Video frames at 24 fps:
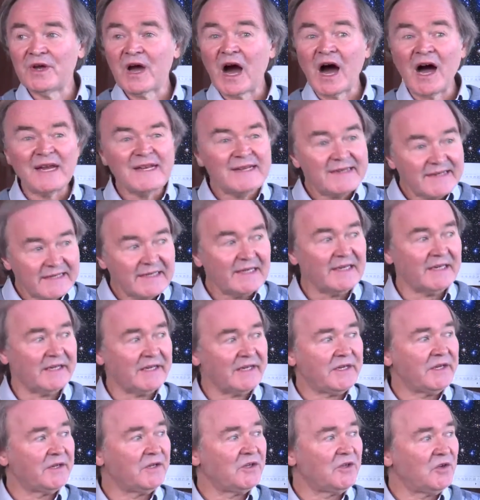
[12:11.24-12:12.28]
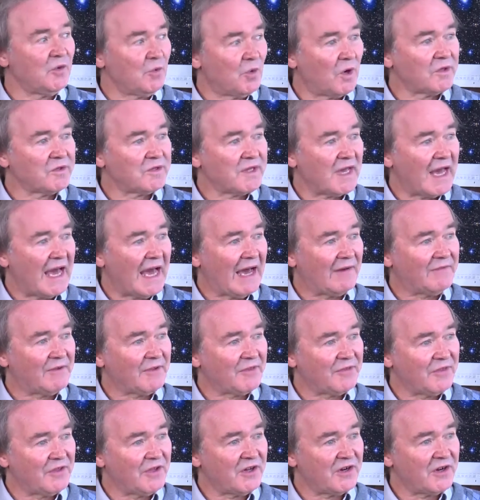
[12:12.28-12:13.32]
ideally want to have a
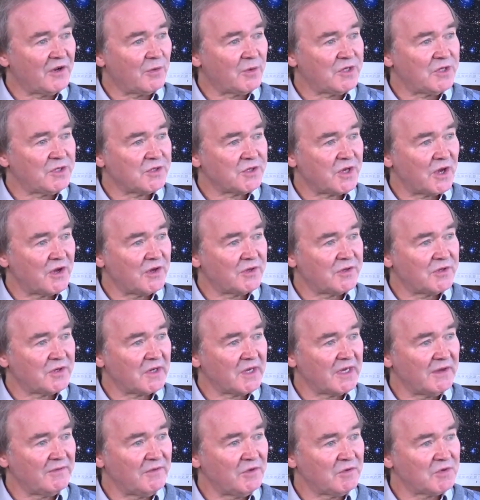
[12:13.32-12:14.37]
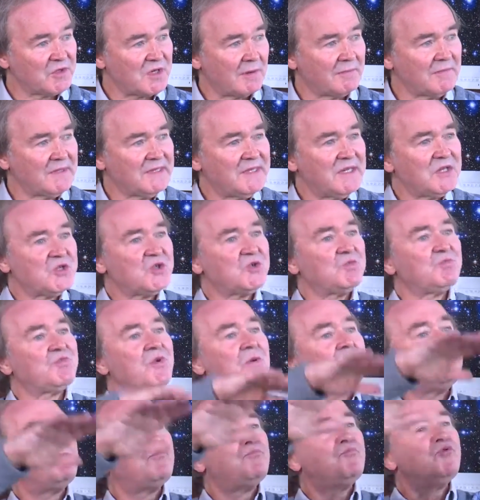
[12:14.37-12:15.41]
theory which is going to give you some
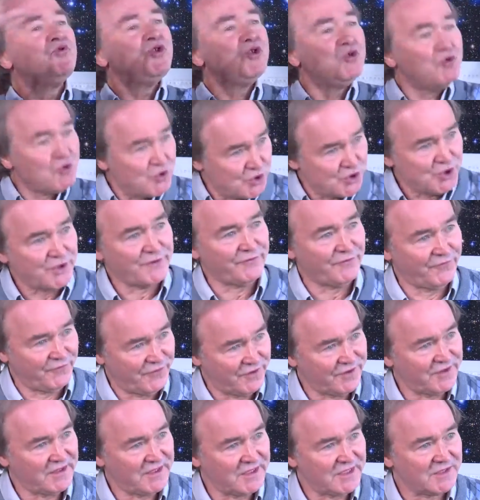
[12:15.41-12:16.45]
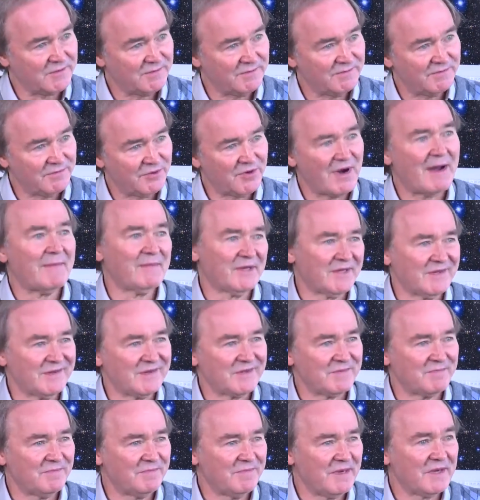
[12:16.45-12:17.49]
distribution for these
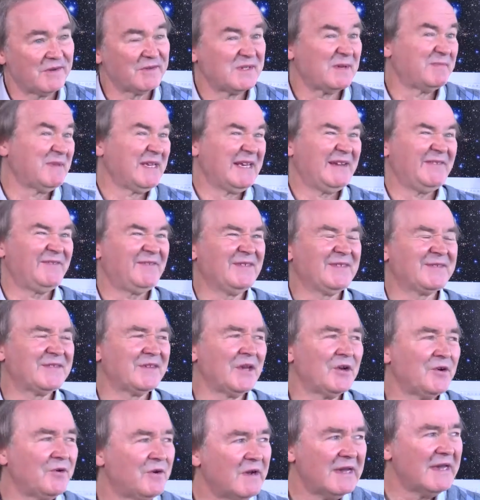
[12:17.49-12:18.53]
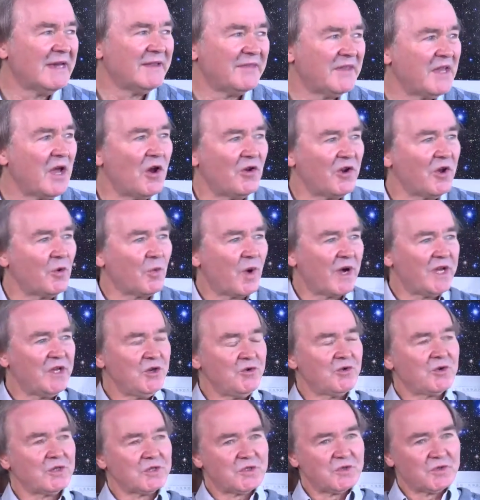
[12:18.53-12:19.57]
parameters. Because, I mean, the only way
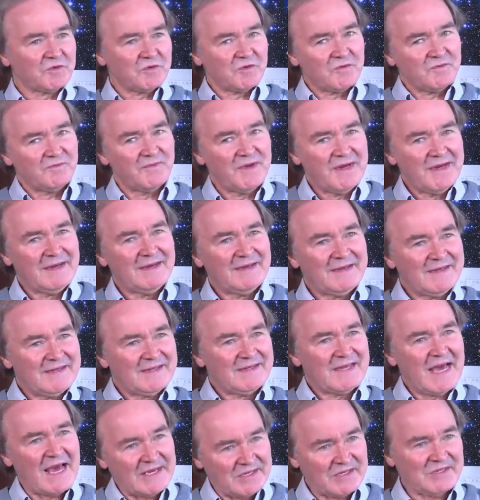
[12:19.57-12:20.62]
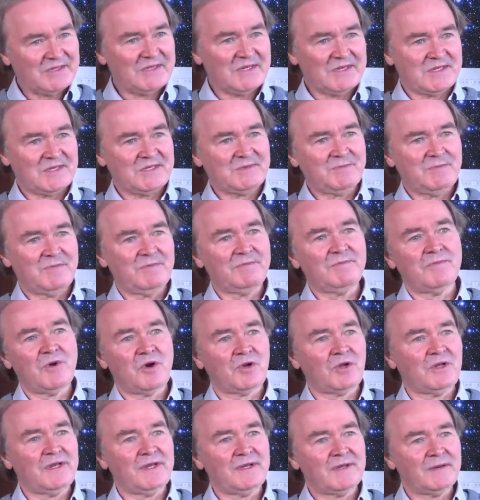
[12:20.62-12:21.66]
you can sort of test this
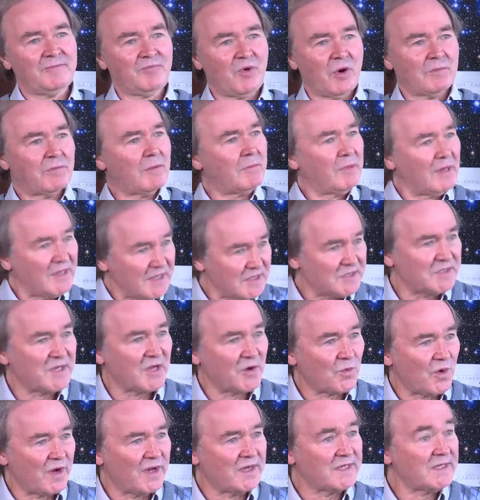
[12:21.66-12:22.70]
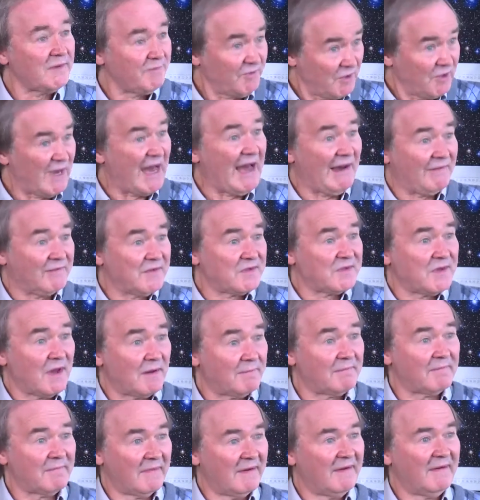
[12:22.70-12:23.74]
model in a probabilistic way is if you have
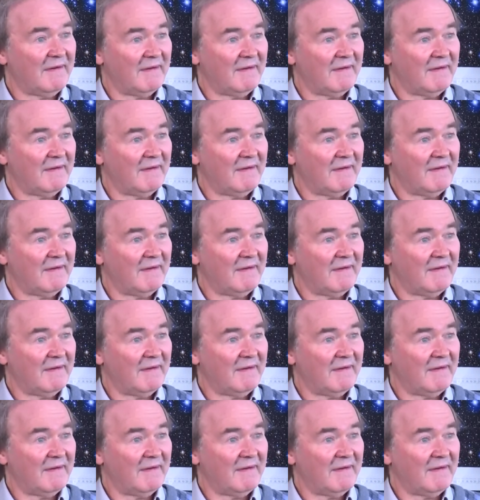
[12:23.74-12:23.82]
some